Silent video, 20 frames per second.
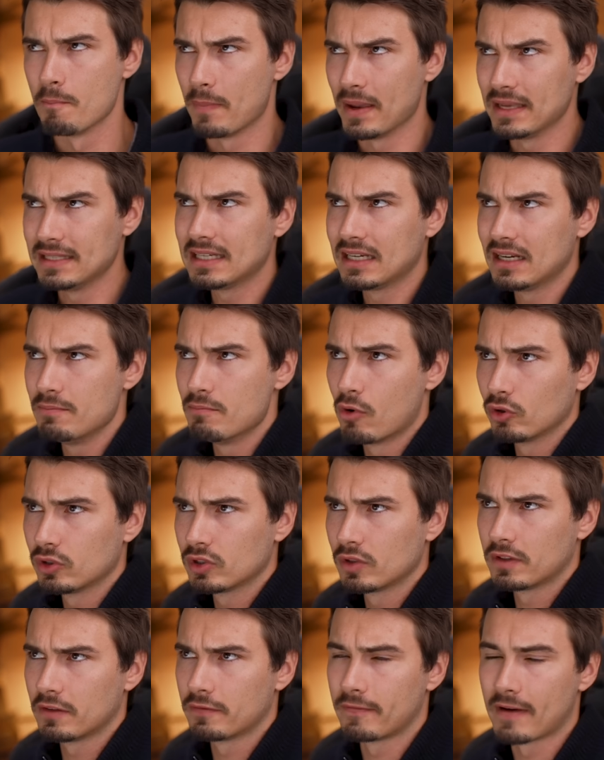basically
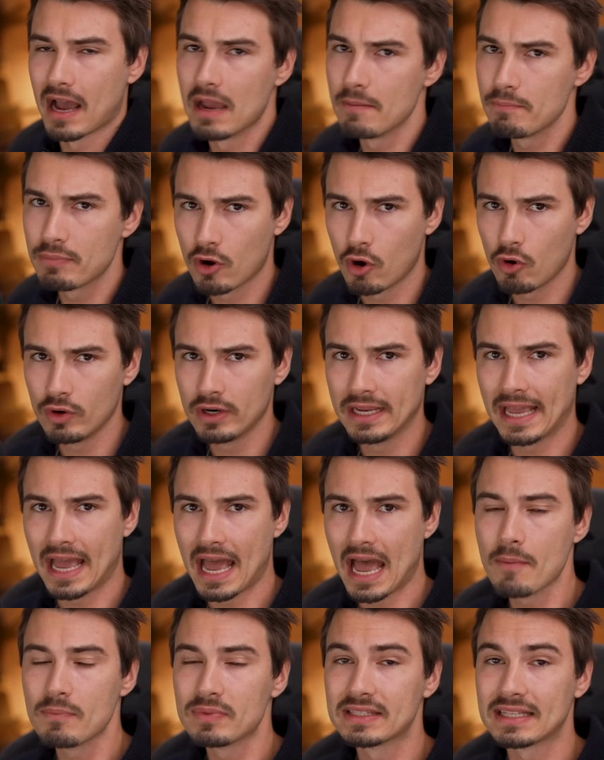most of the vibe coding
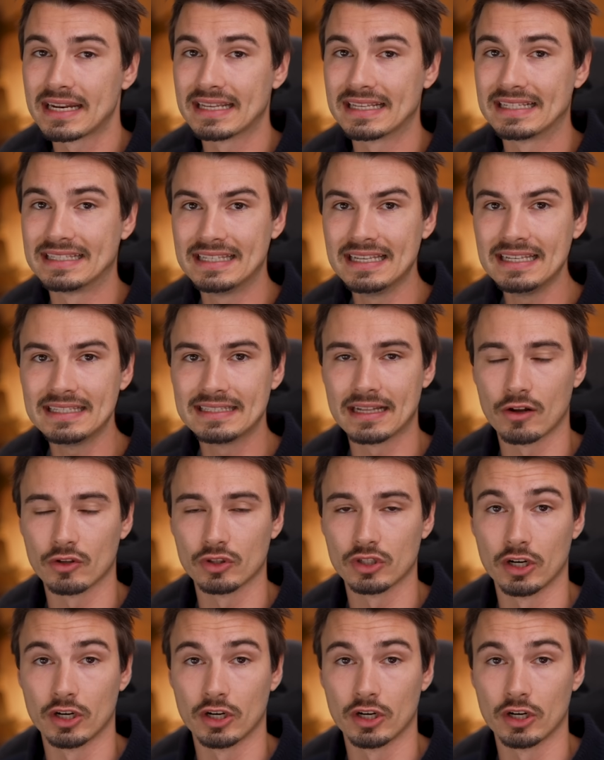apps that exist out